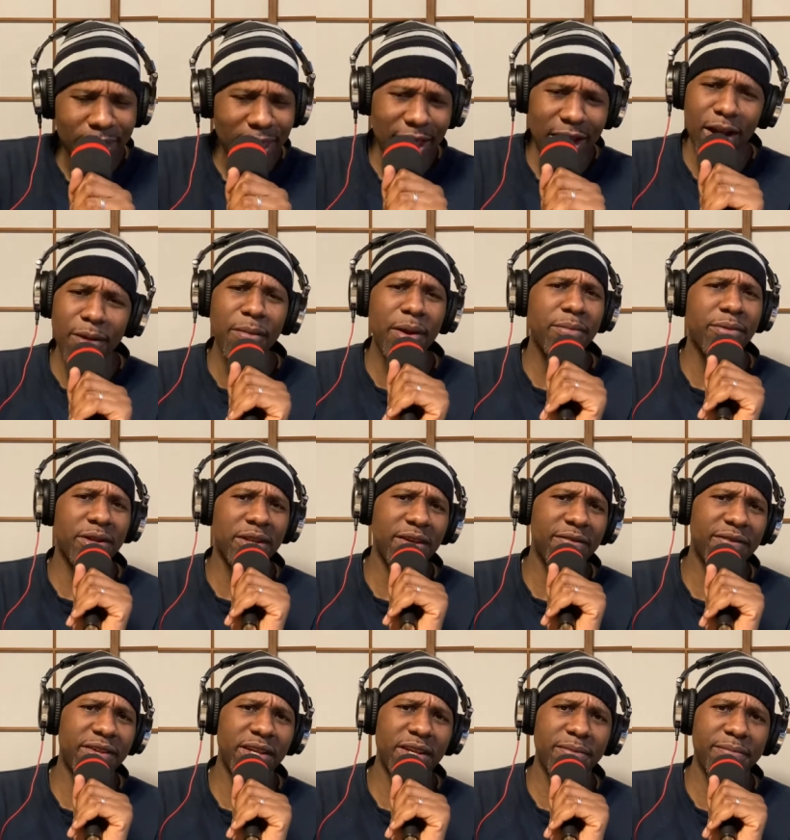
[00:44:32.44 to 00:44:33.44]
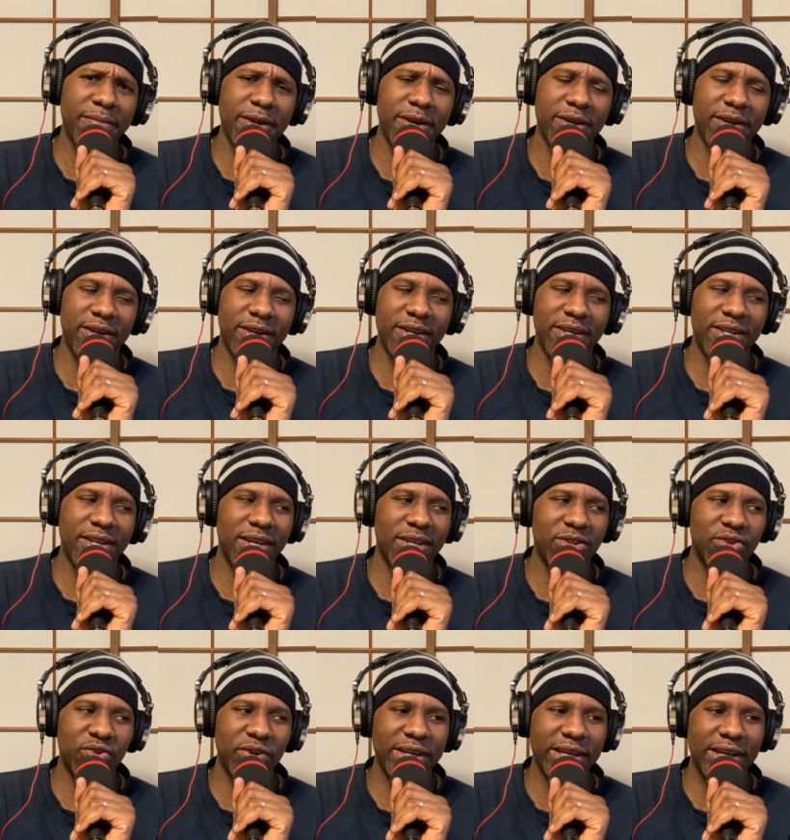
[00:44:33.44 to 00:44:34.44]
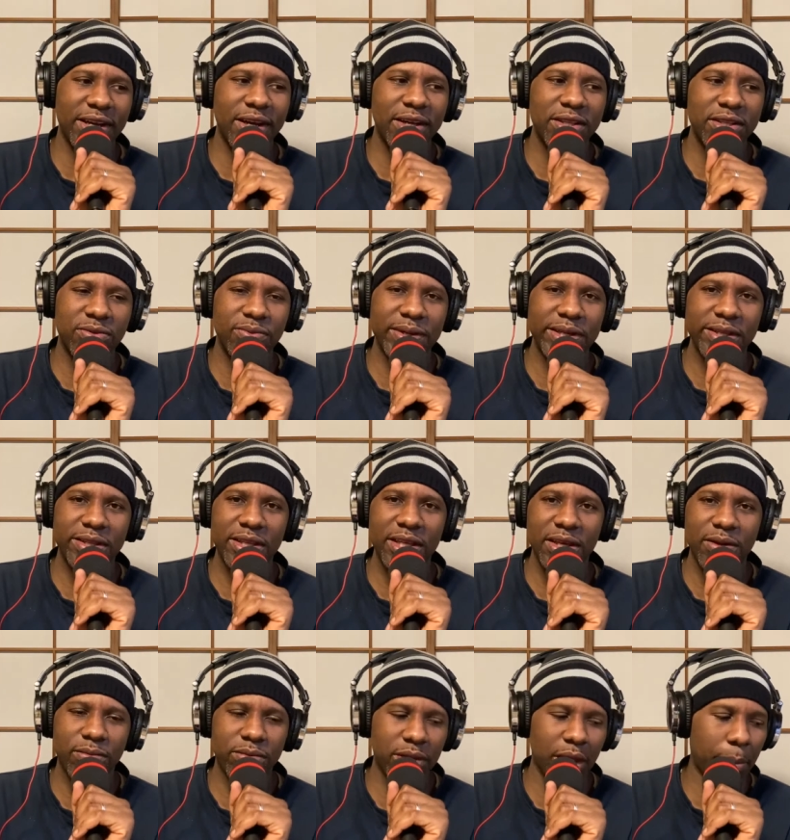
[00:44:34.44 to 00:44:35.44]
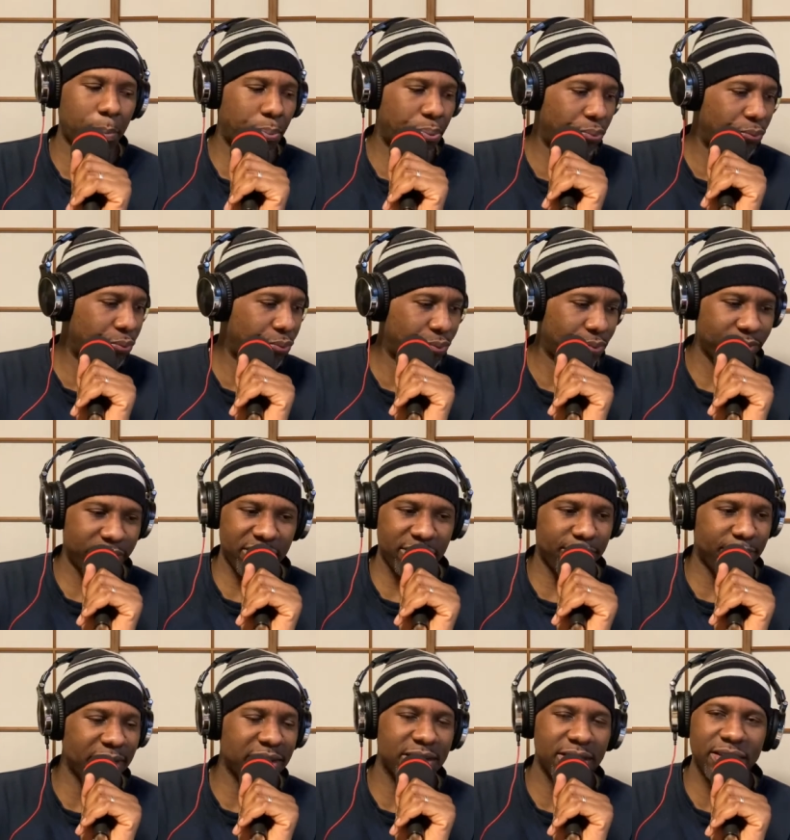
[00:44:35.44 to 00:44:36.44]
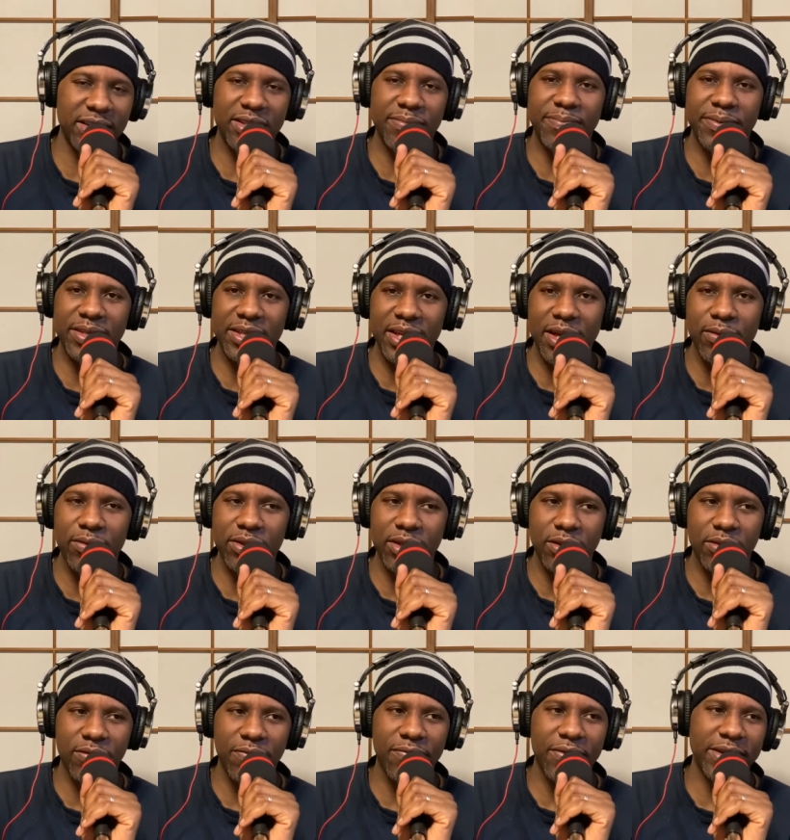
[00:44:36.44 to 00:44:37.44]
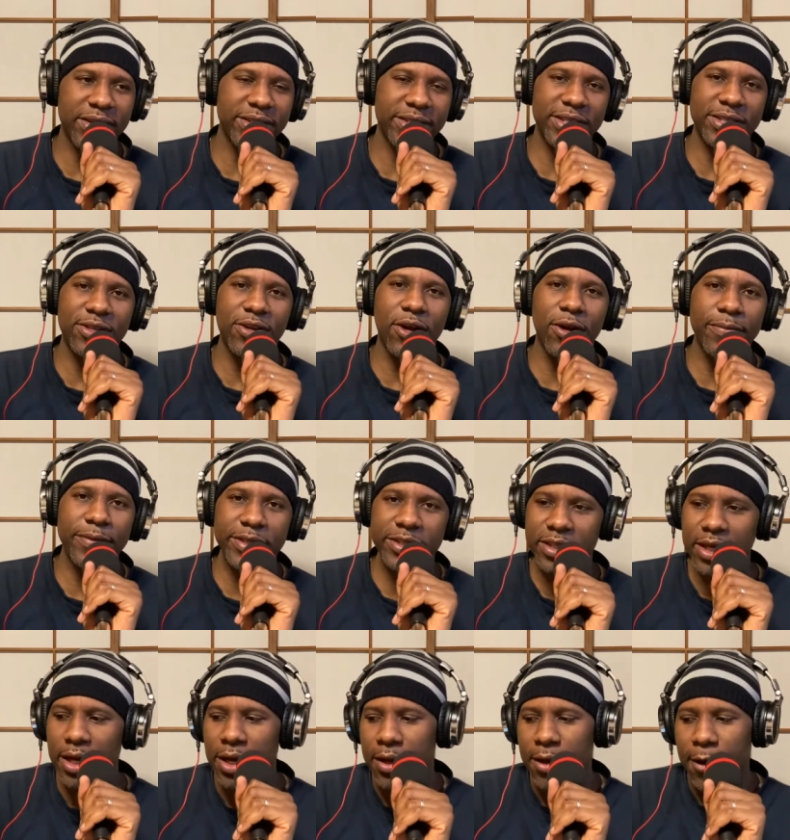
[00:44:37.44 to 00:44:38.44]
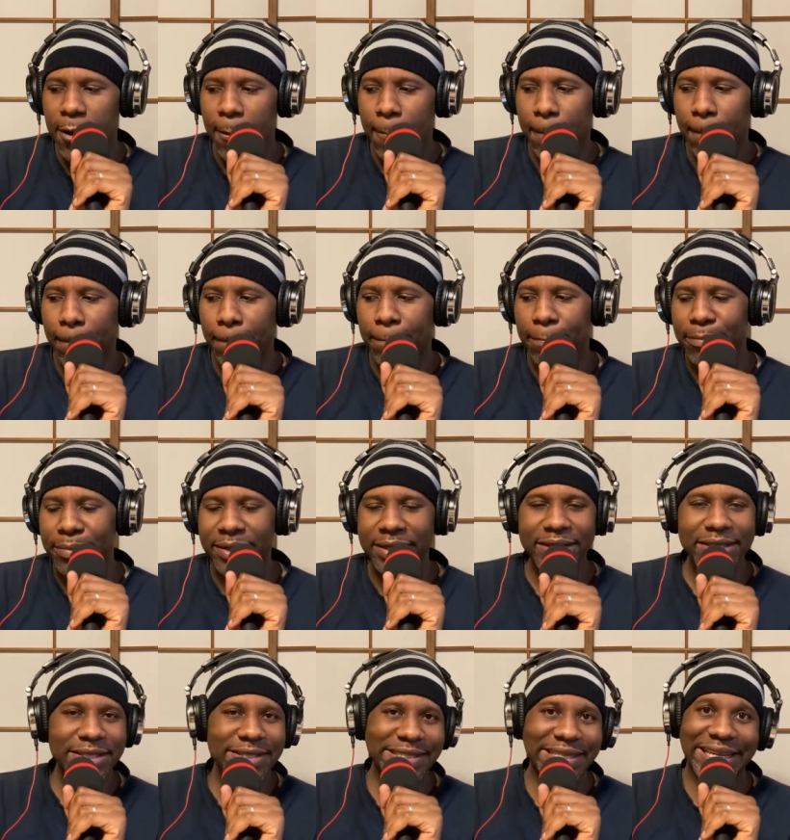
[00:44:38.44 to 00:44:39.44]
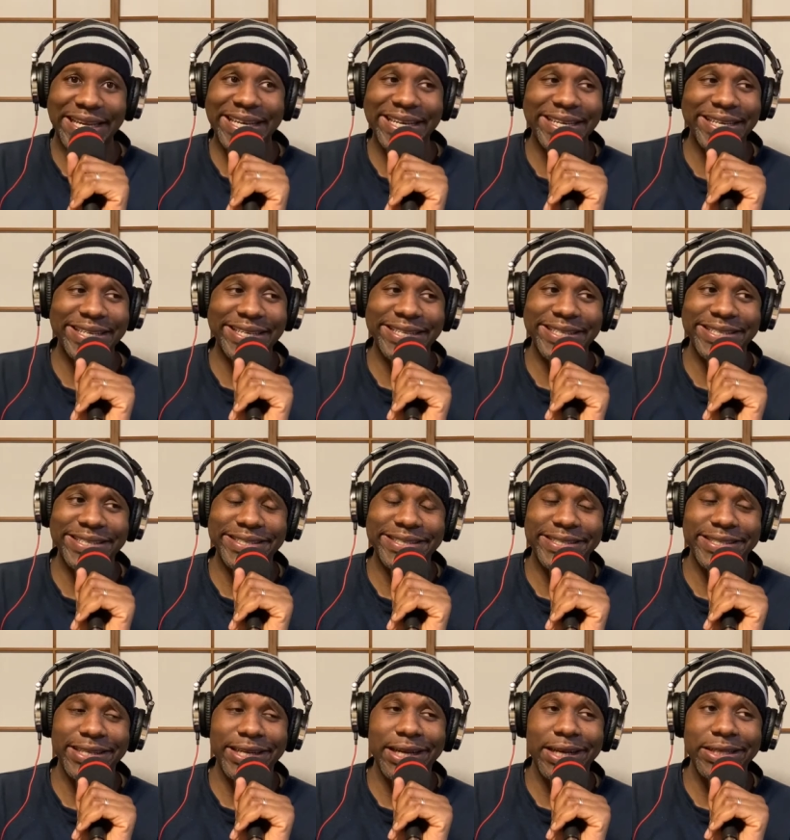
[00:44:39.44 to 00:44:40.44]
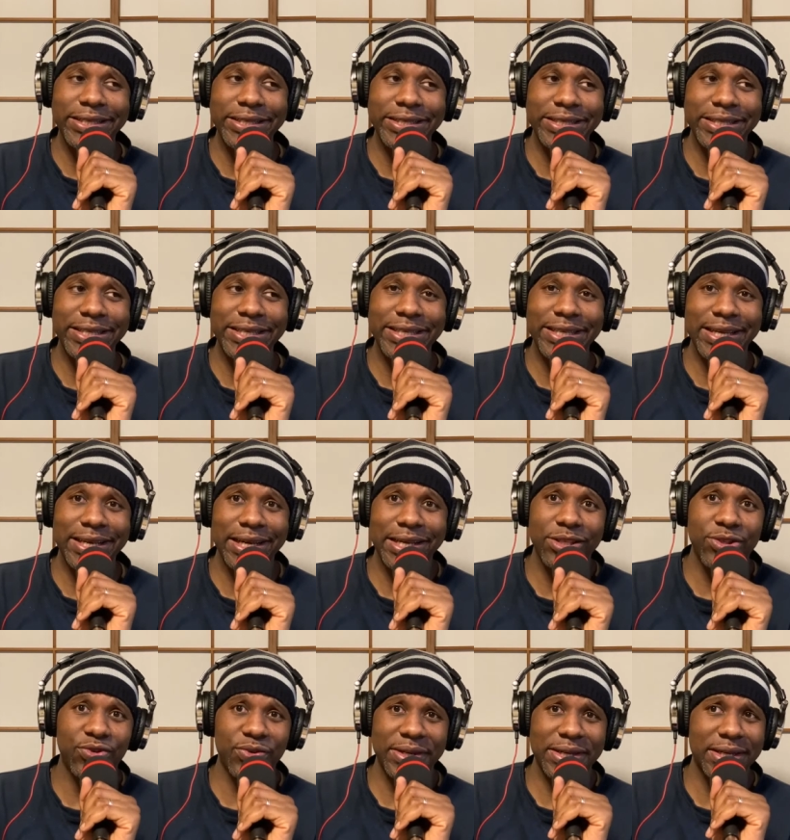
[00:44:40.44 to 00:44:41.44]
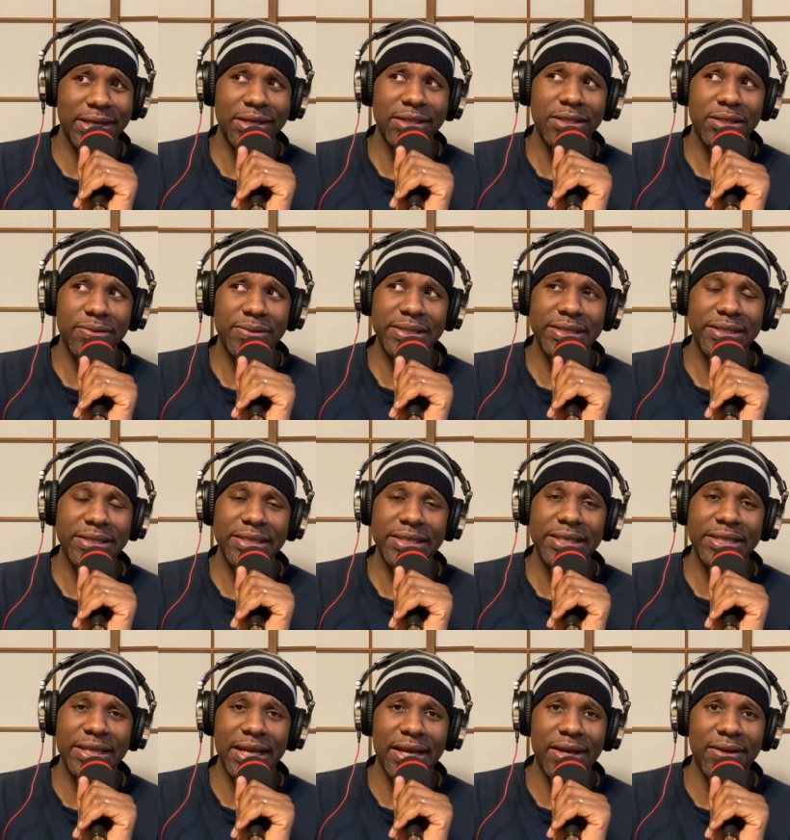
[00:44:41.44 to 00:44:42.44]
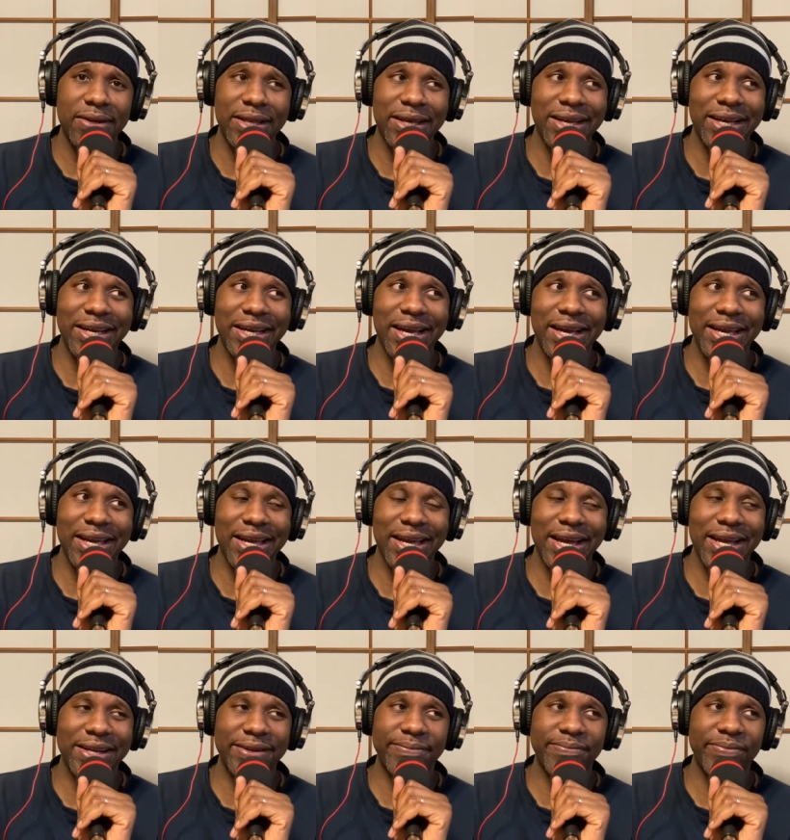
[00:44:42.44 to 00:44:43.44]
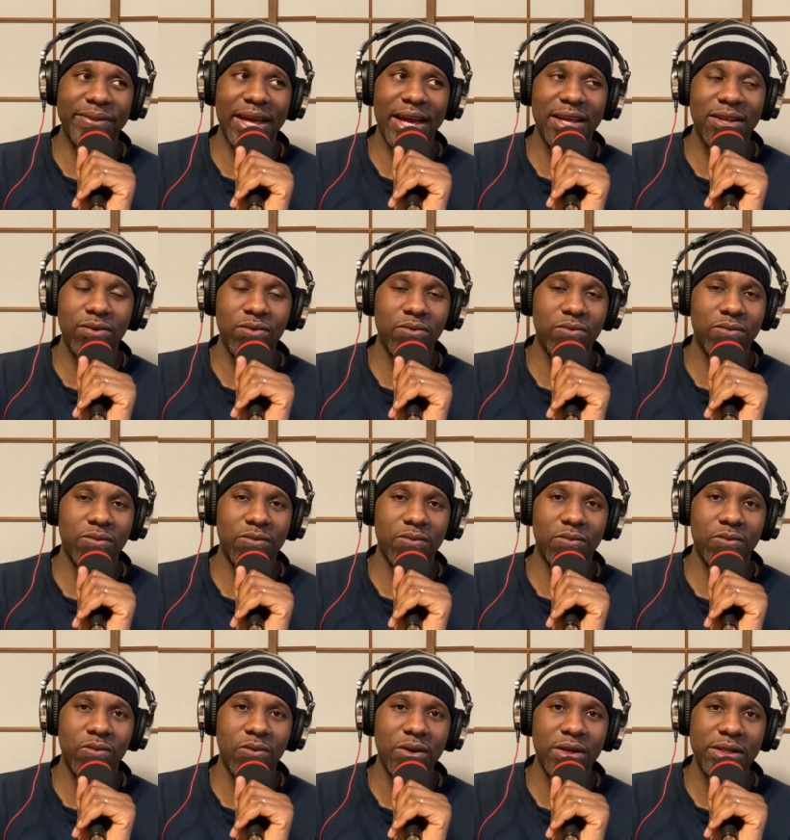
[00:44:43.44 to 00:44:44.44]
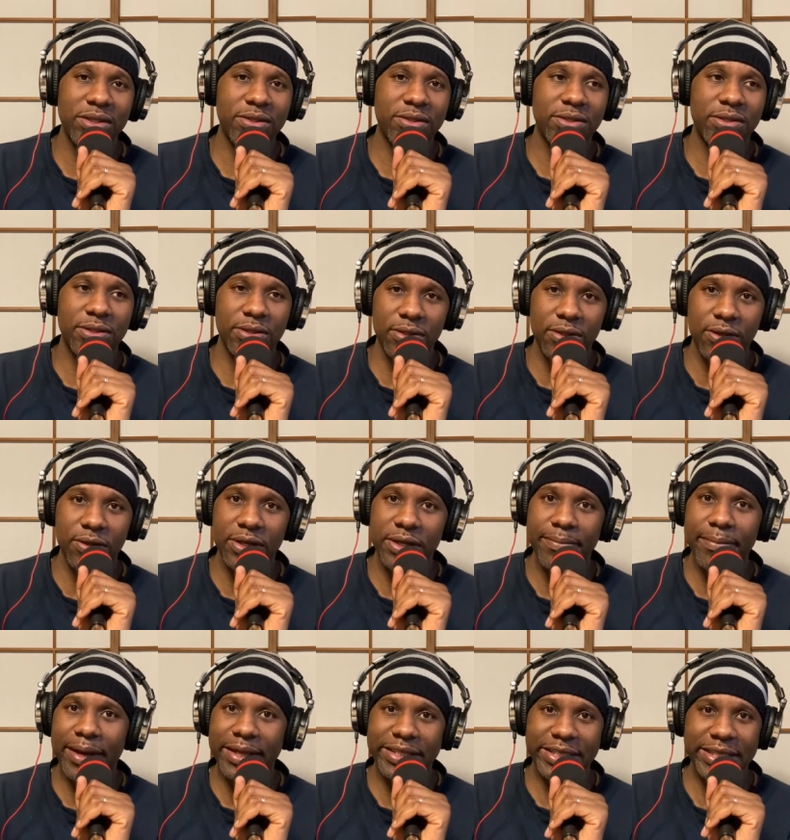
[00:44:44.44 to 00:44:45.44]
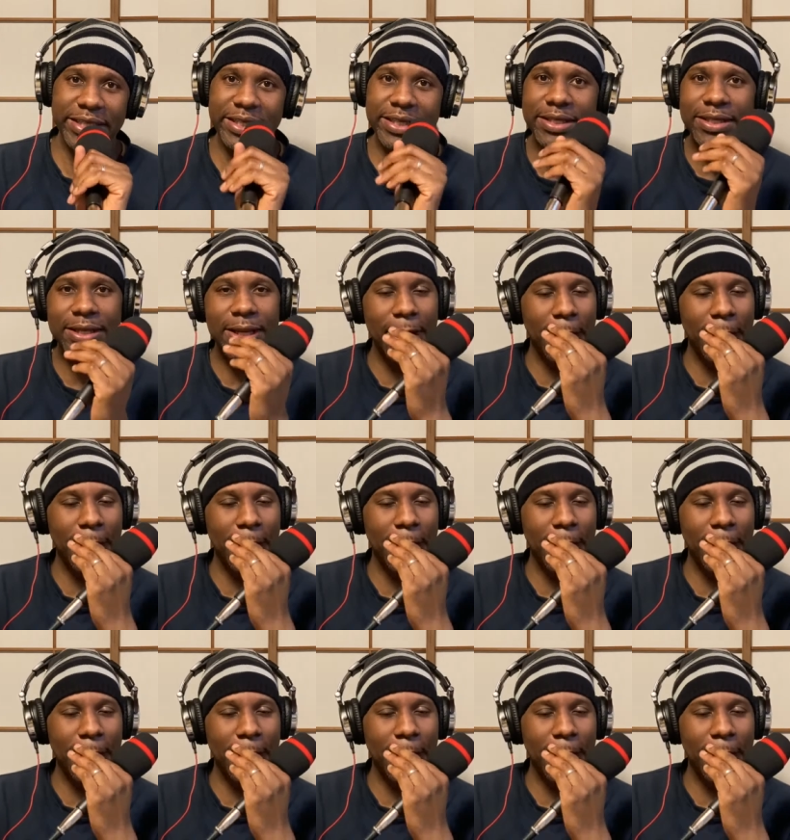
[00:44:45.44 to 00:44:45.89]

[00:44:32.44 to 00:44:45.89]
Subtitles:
I remember living in America and like drinking unsweetened tea and was like, basically spit it out. What the fuck is this garbage? But like, honestly, like I drink unsweetened tea now. Like I don't want sugar in my tea.